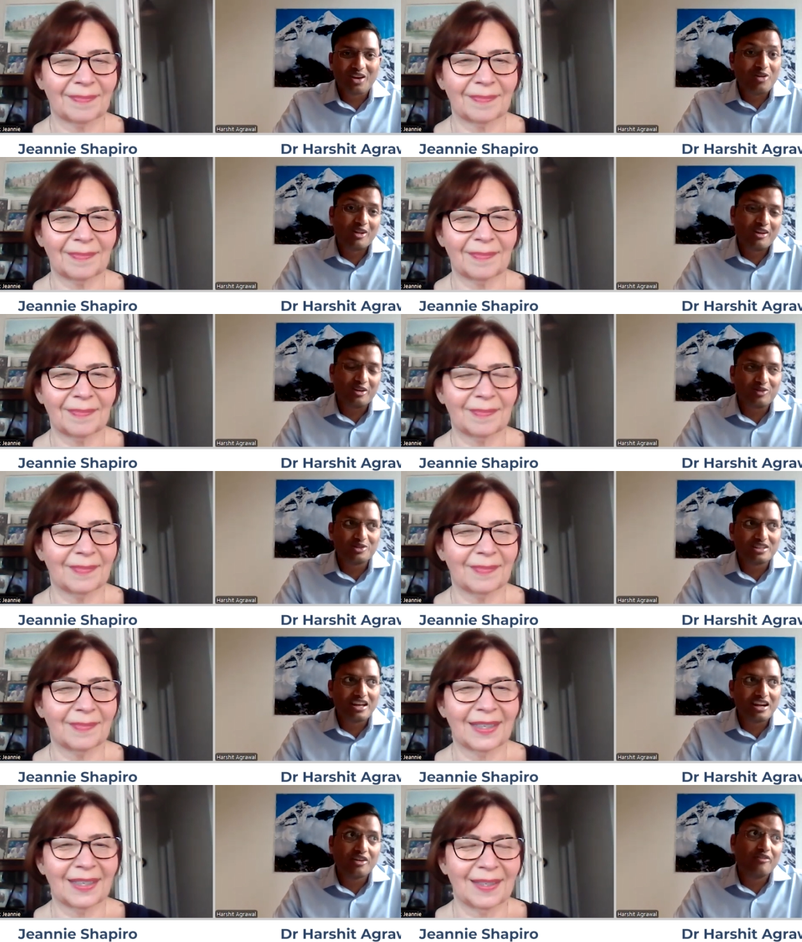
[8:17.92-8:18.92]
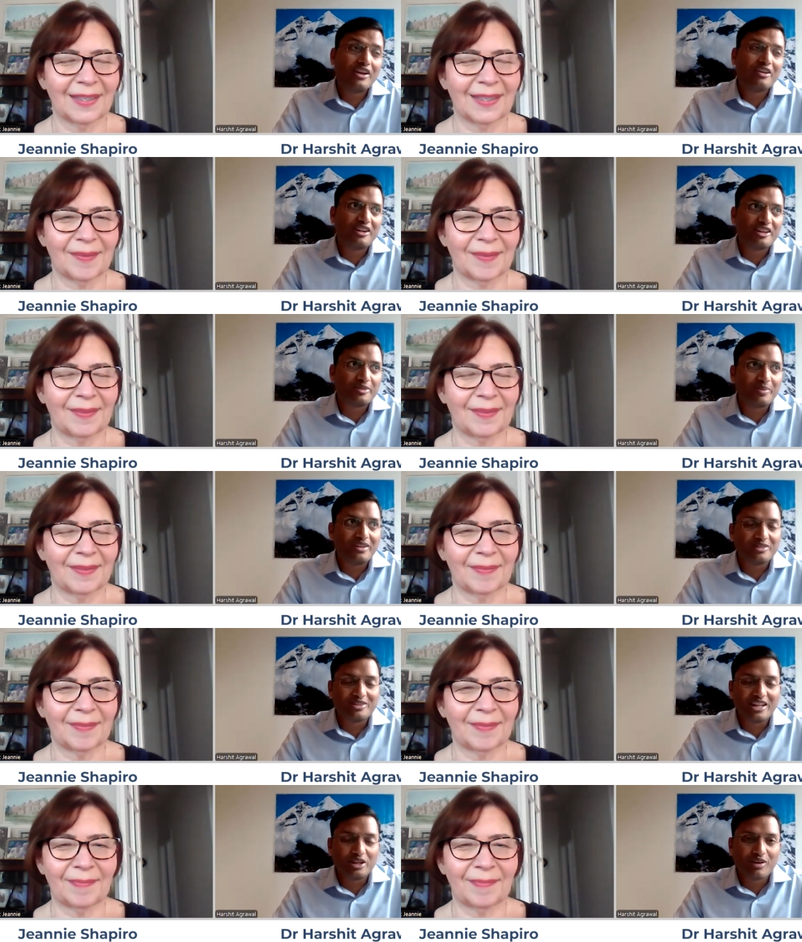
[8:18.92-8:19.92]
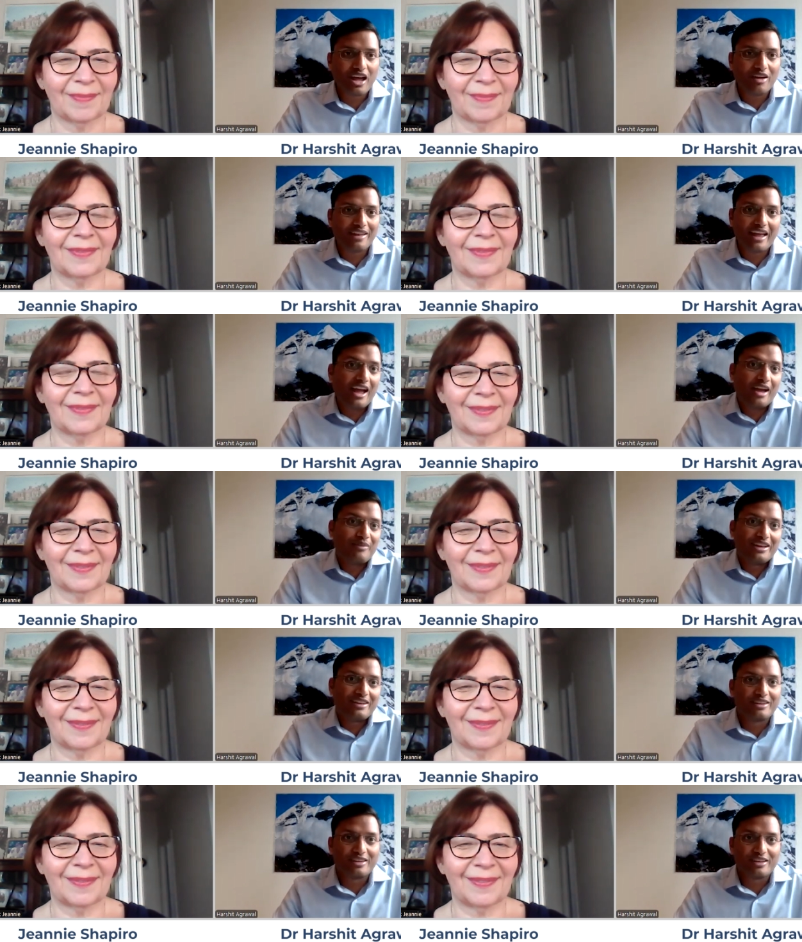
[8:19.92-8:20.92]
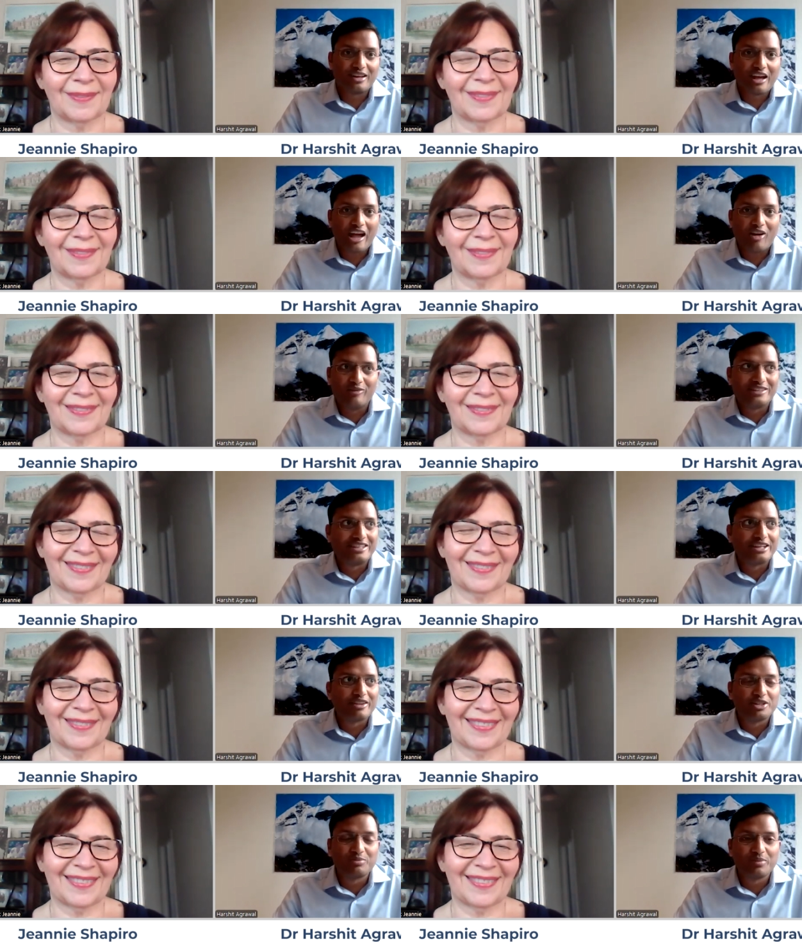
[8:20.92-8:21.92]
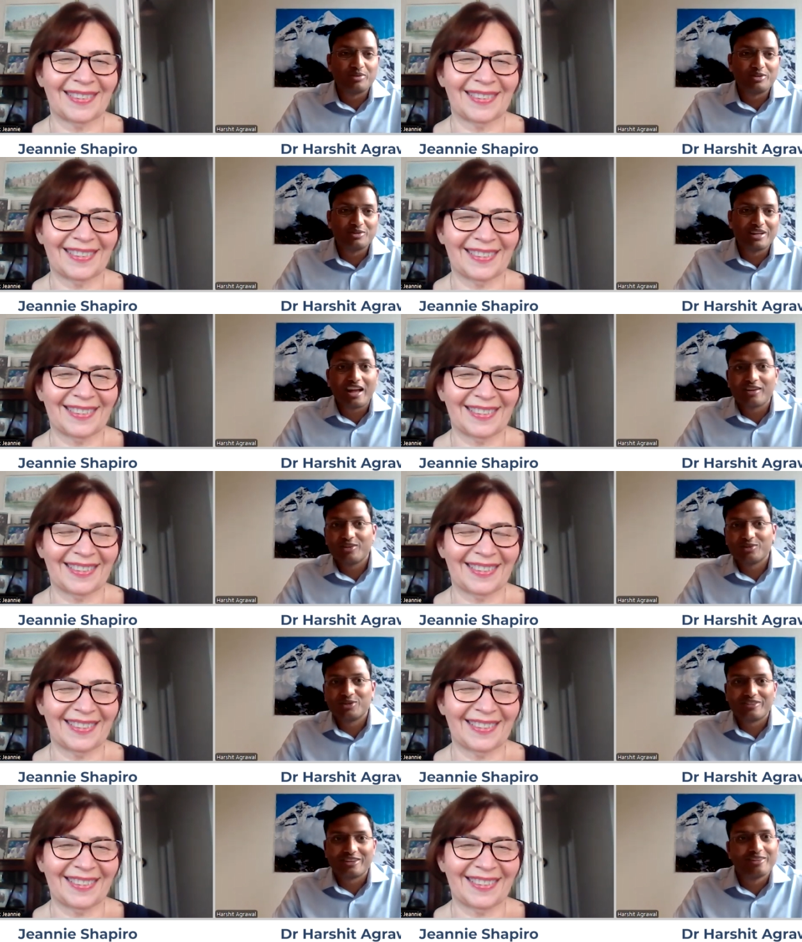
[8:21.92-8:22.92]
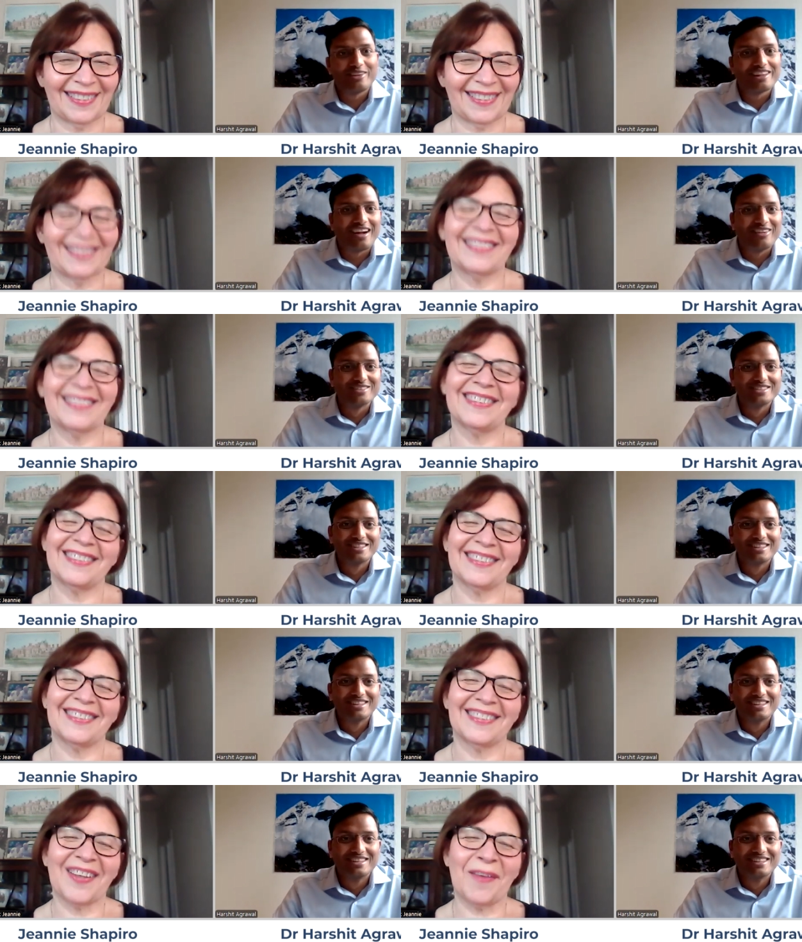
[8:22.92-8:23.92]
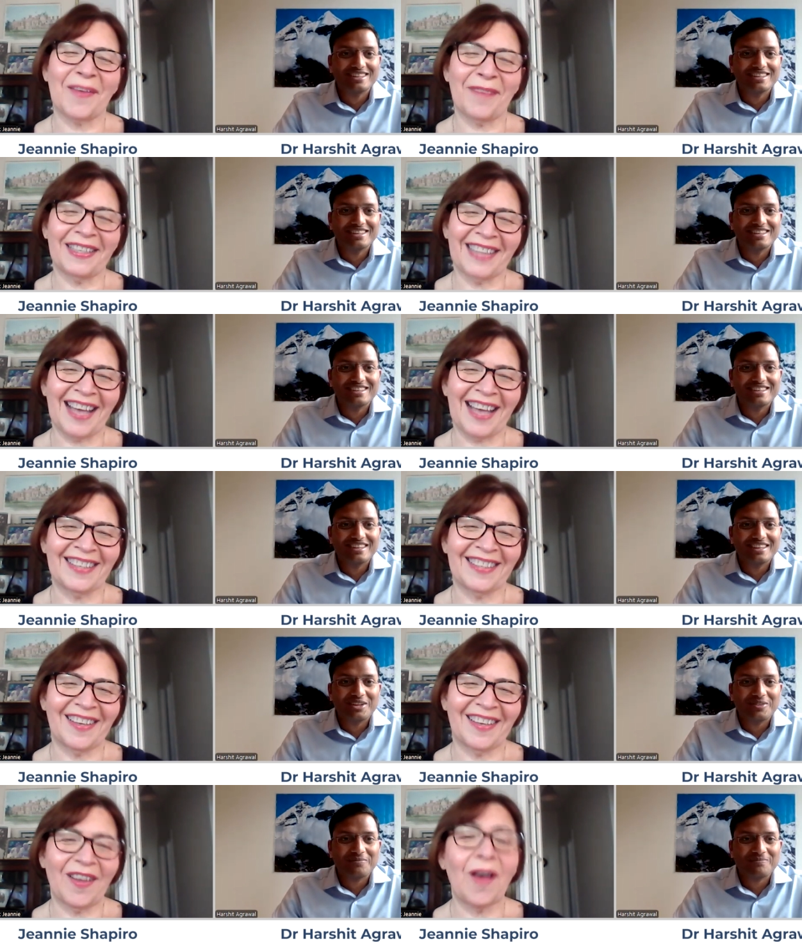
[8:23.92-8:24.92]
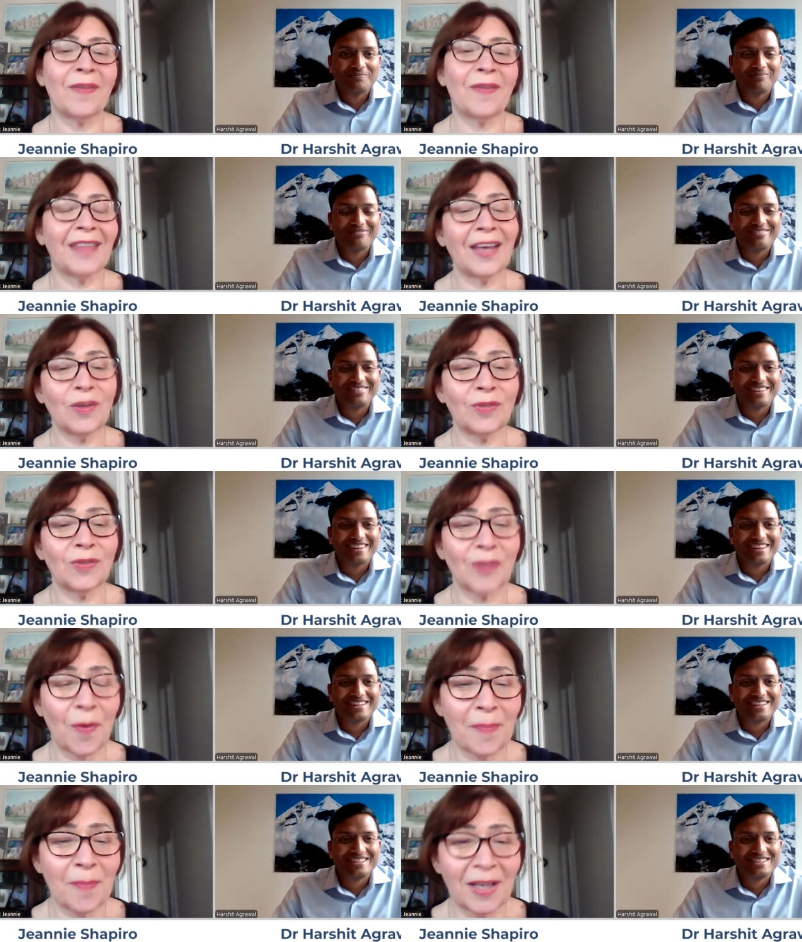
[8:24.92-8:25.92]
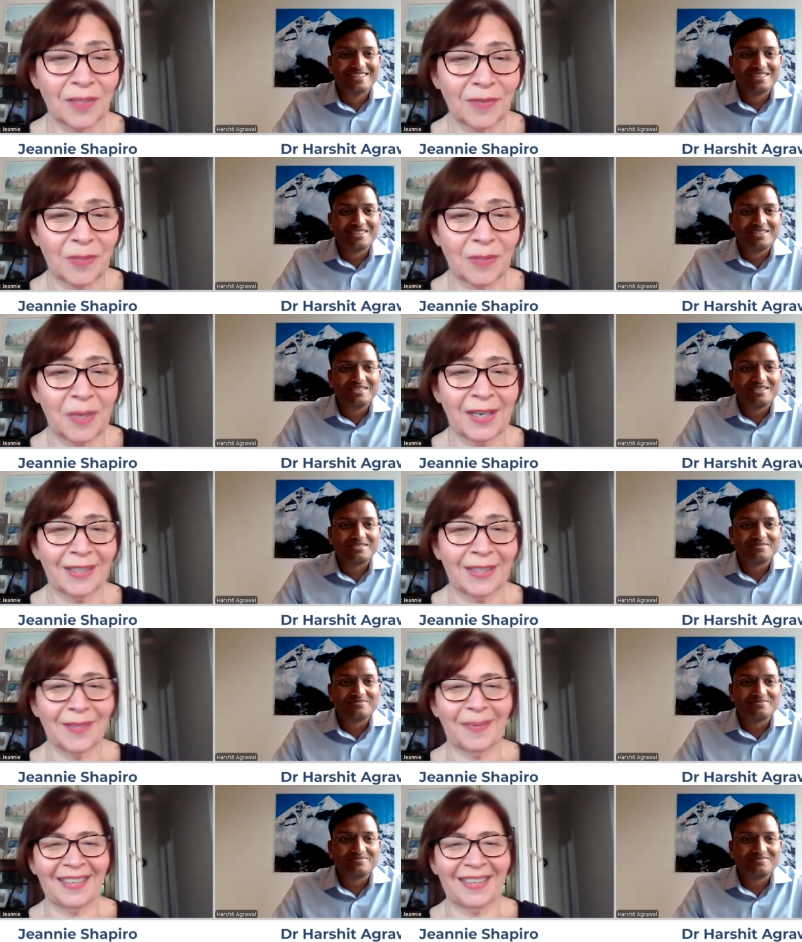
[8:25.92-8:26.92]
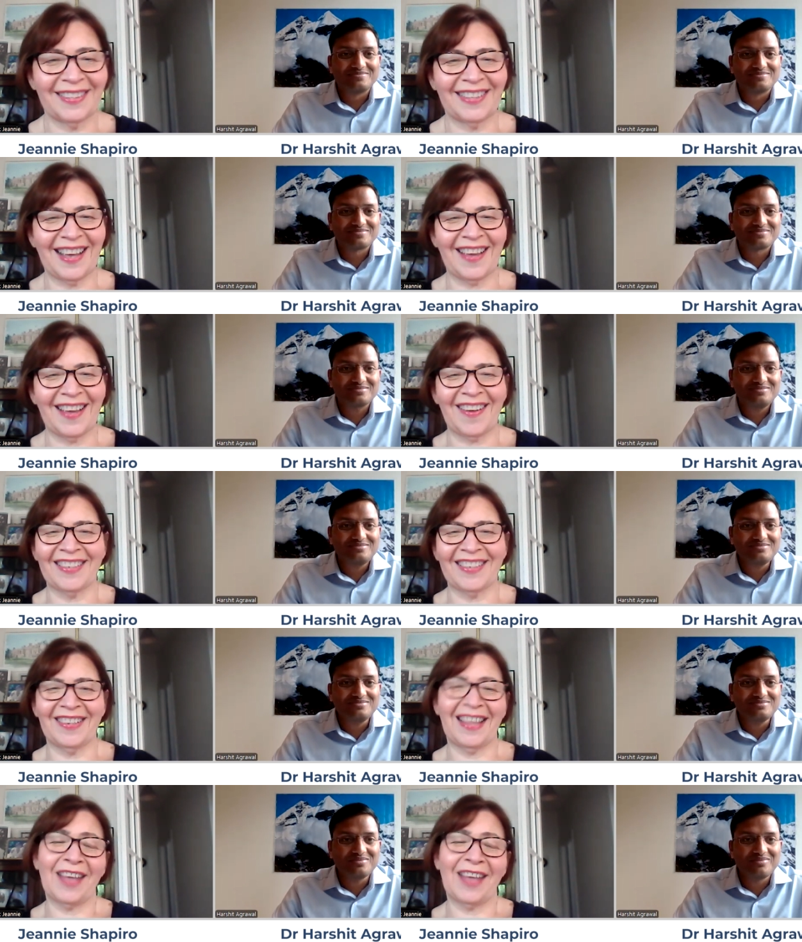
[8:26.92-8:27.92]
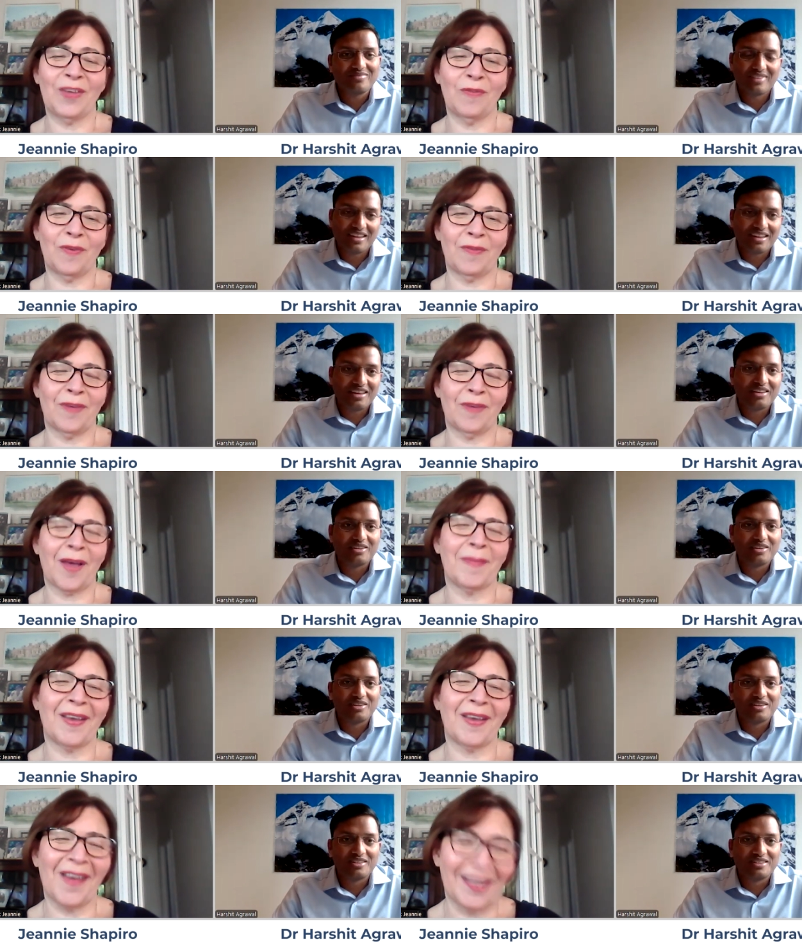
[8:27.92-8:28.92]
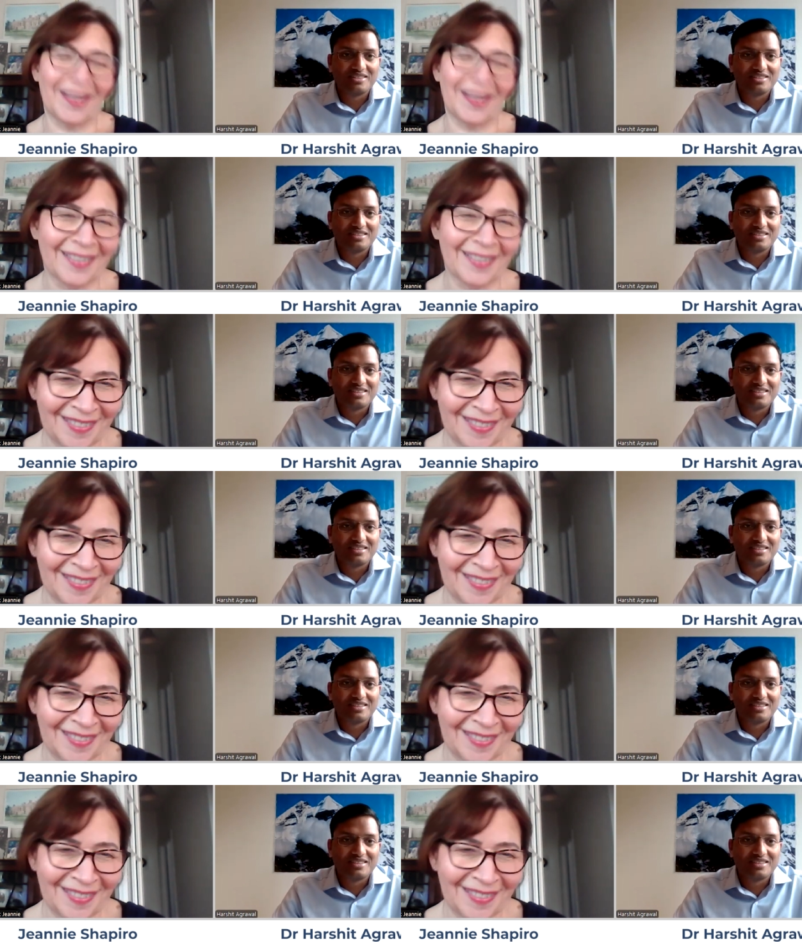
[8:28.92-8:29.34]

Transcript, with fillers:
Speaker 1: overall, it was a very good experience. So, that's why I'm, I'm like, I always encourage people to, yeah, go to Victoria League House.
Speaker 2: Oh, fantastic. Oh, thank you so much for speaking to me today, Harshit. Thank you for, for coming on.